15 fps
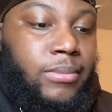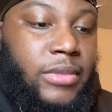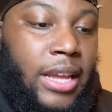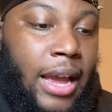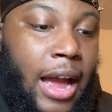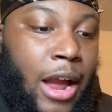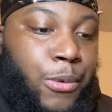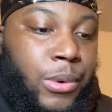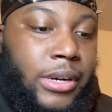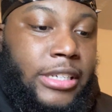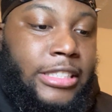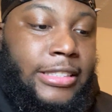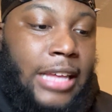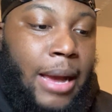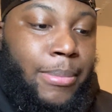and I will
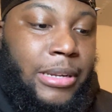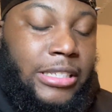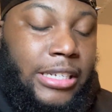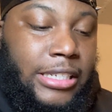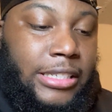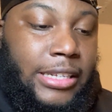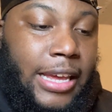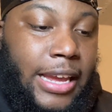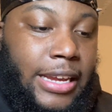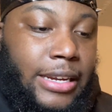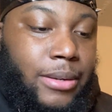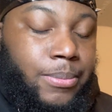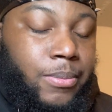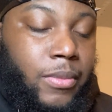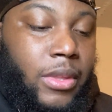establish his
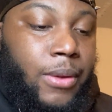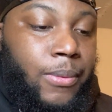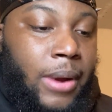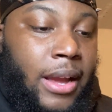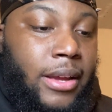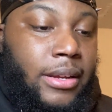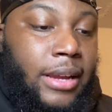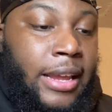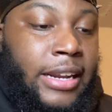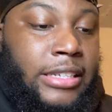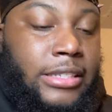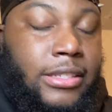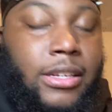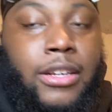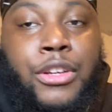kingdom, right? And
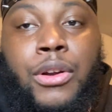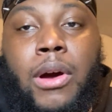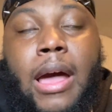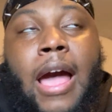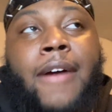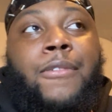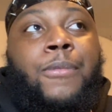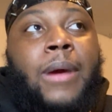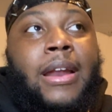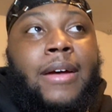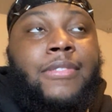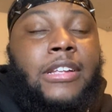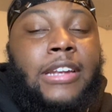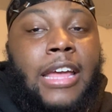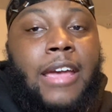this is, you know, right
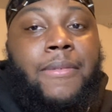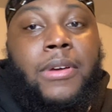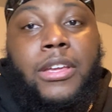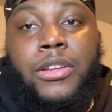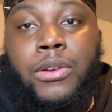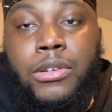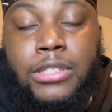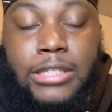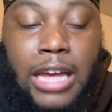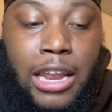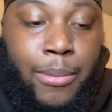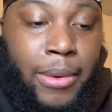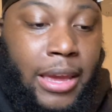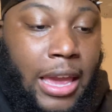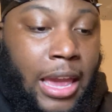after David, you know,
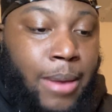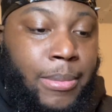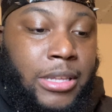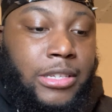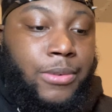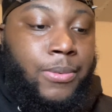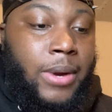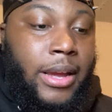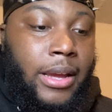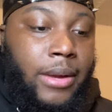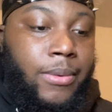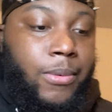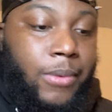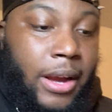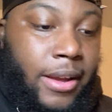Solomon came into reign,
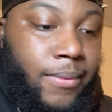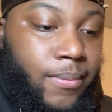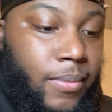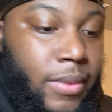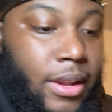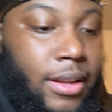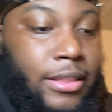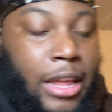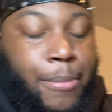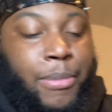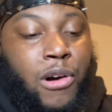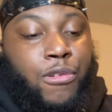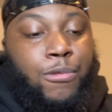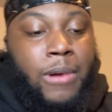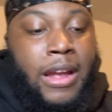right? They
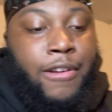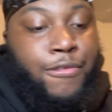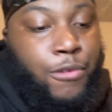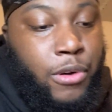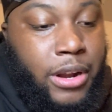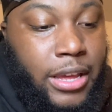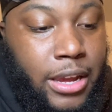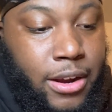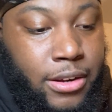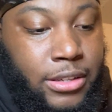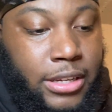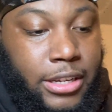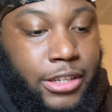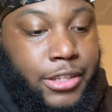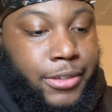both reigned 40
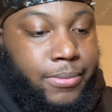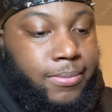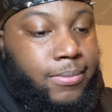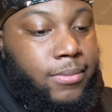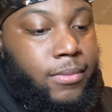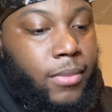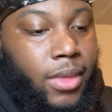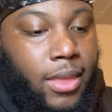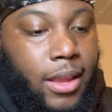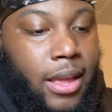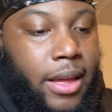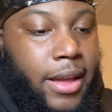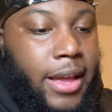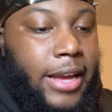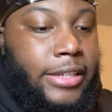years each.
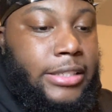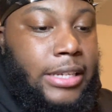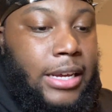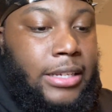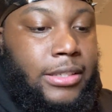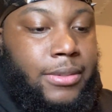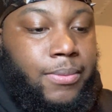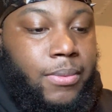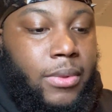It says,